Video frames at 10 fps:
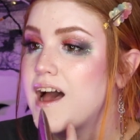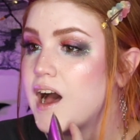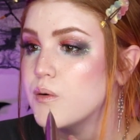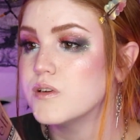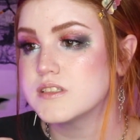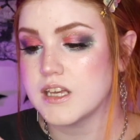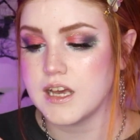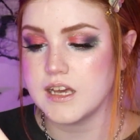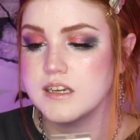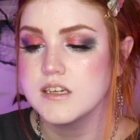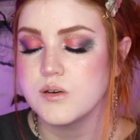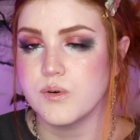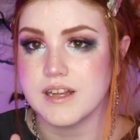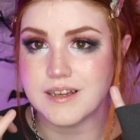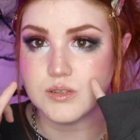I will say
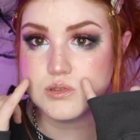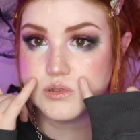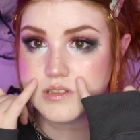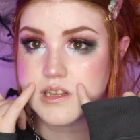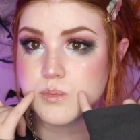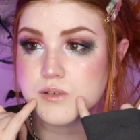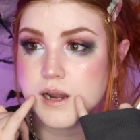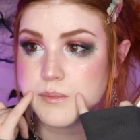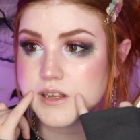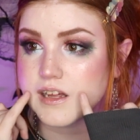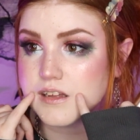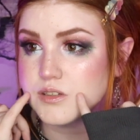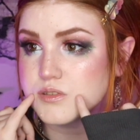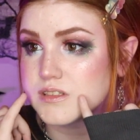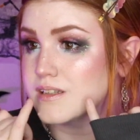when I use the primer that I
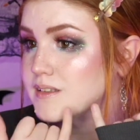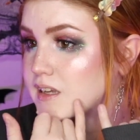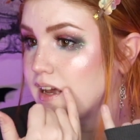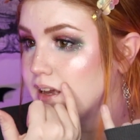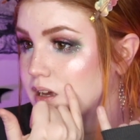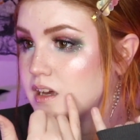used today,